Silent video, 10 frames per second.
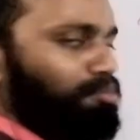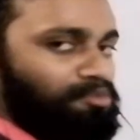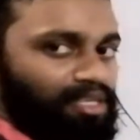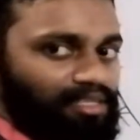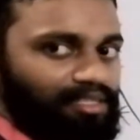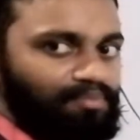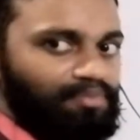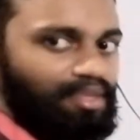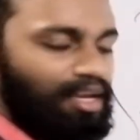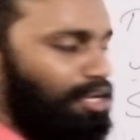object.
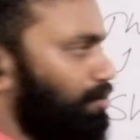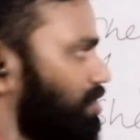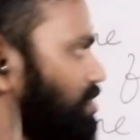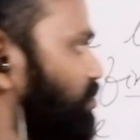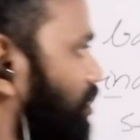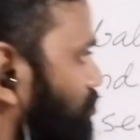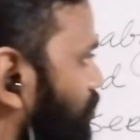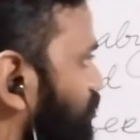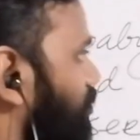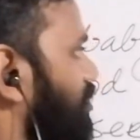And now there's one
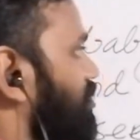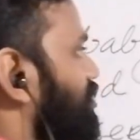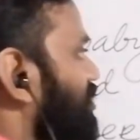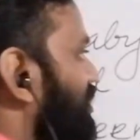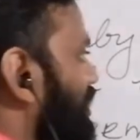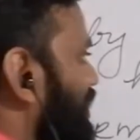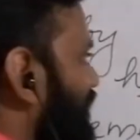more word,